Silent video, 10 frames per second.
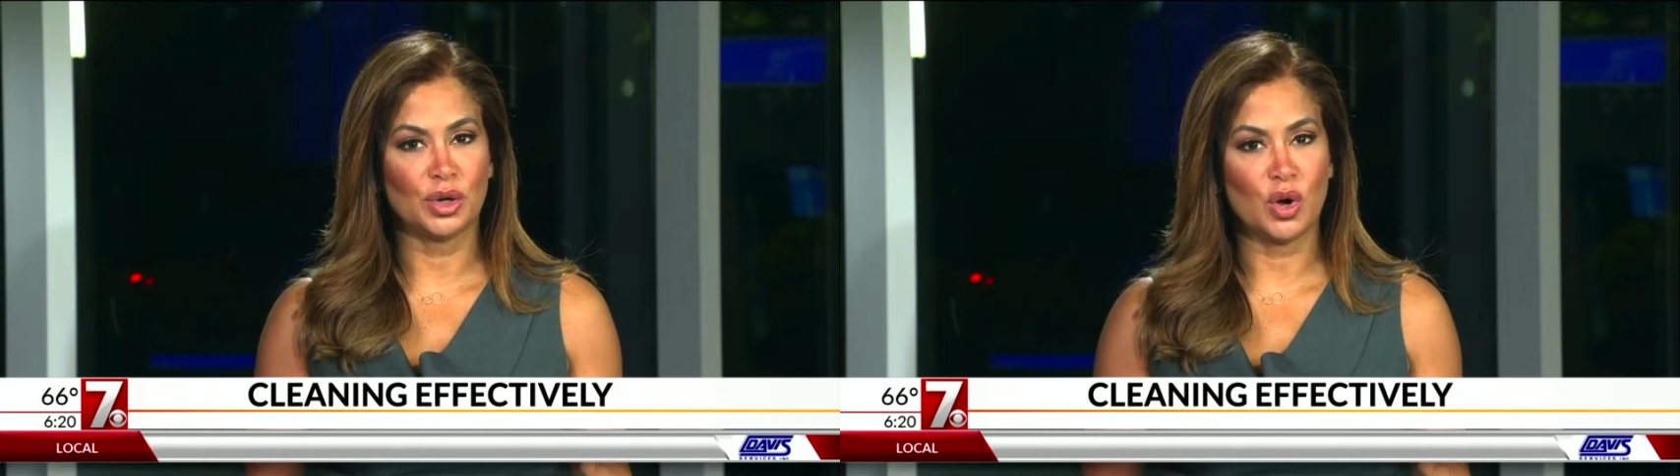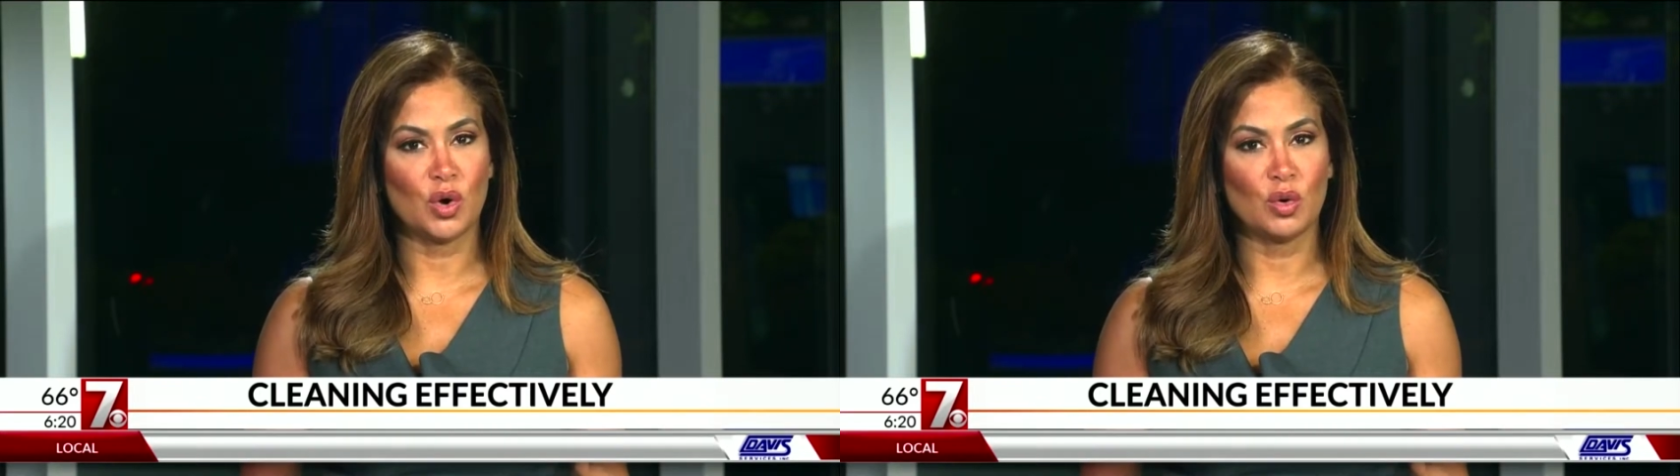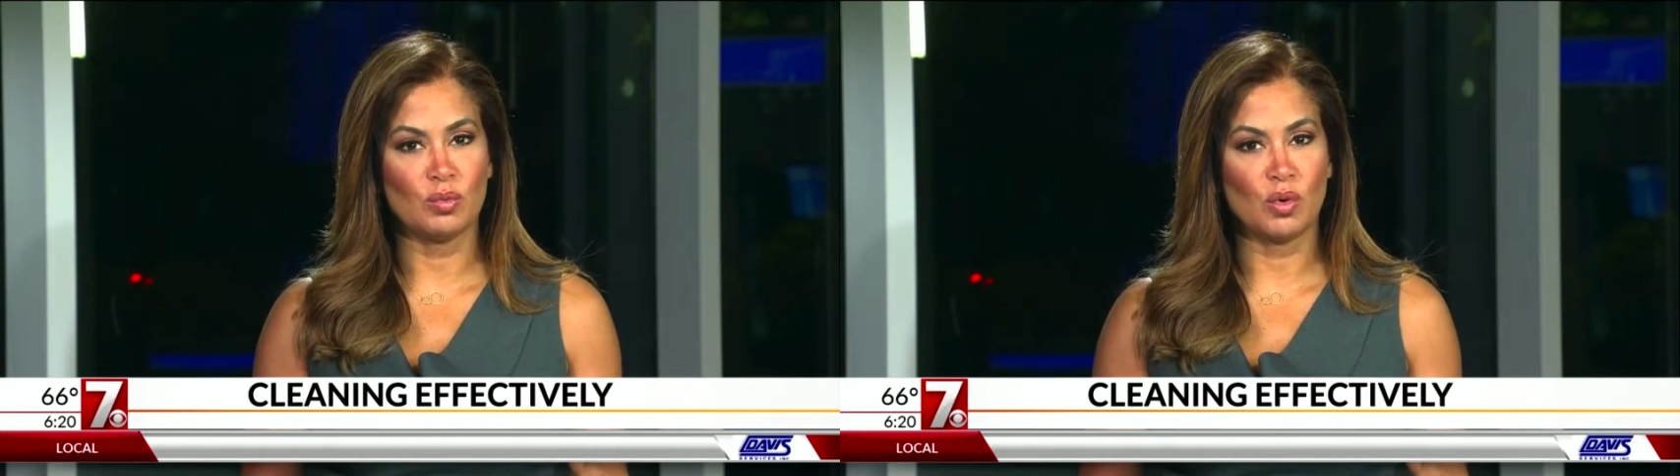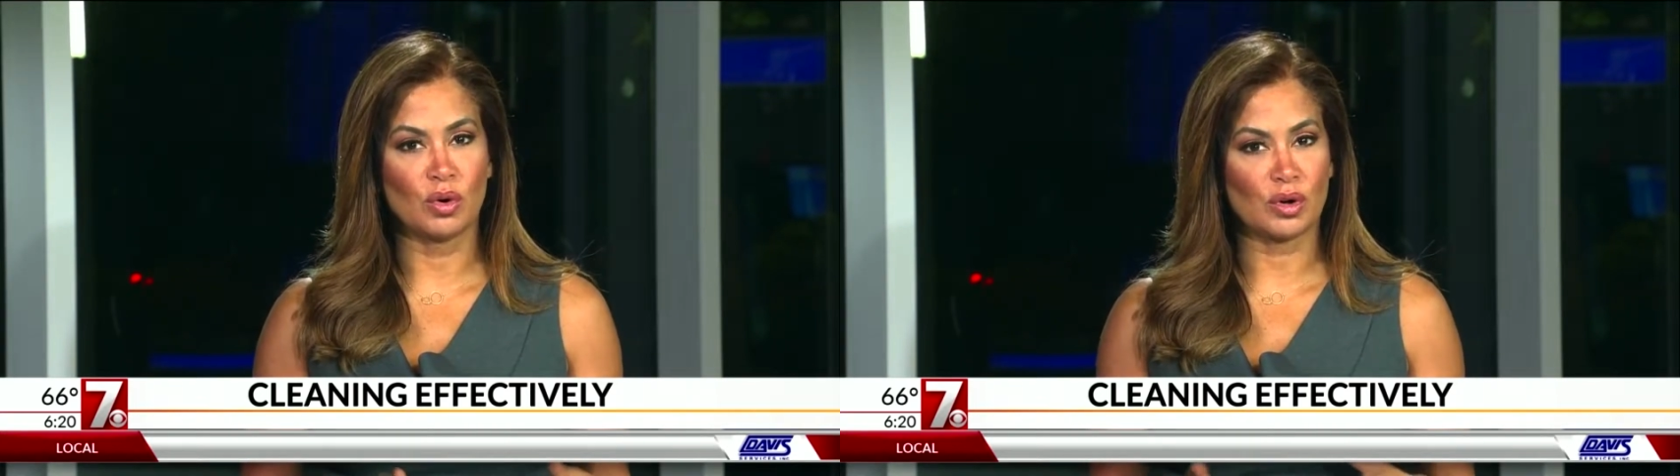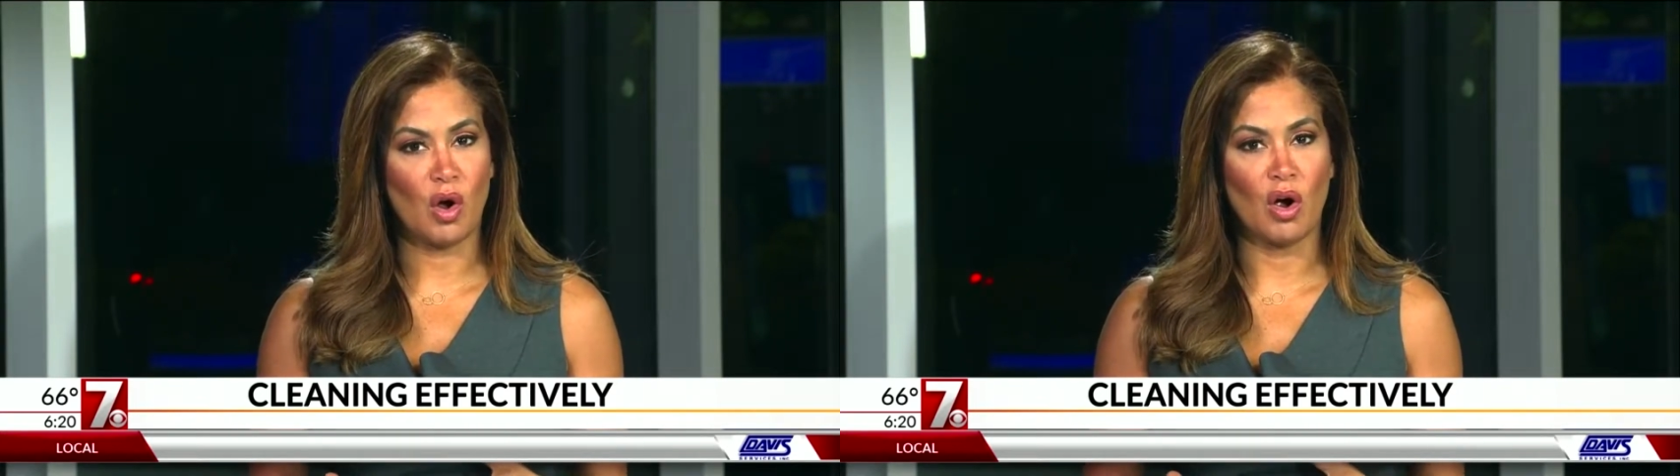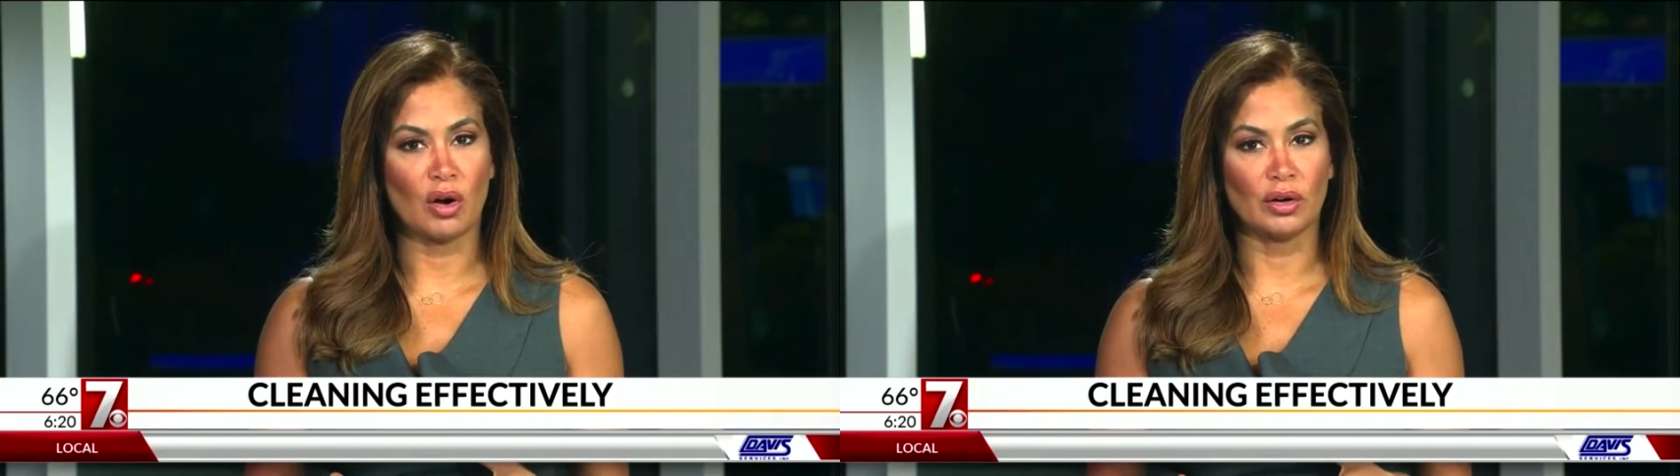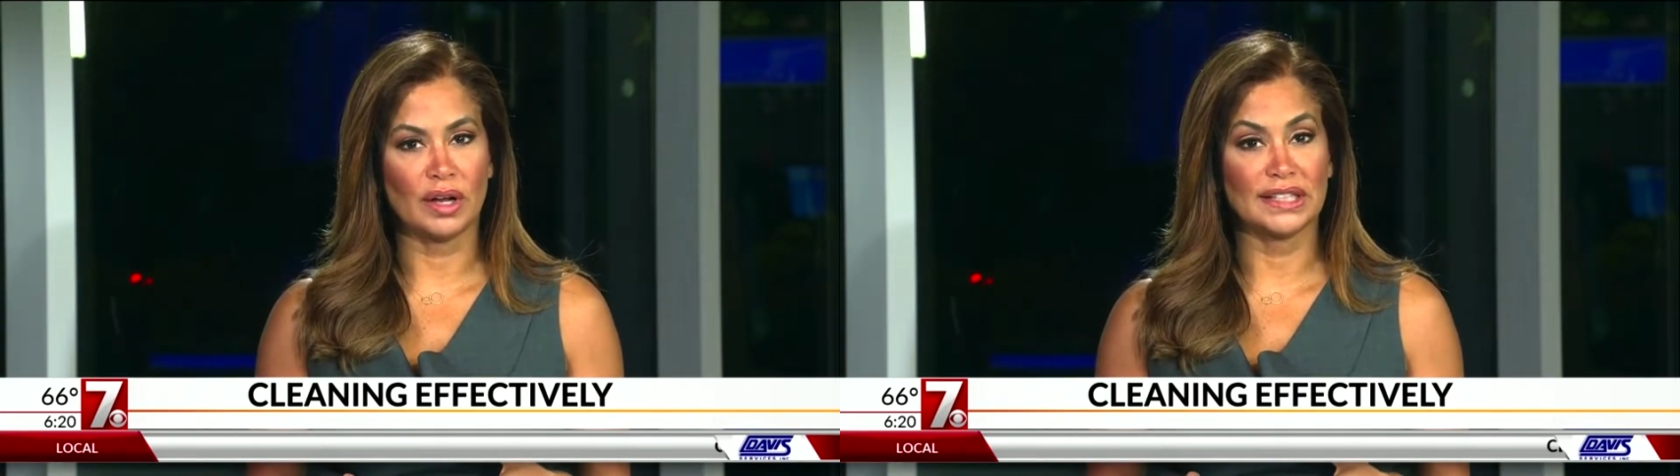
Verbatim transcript: your home or car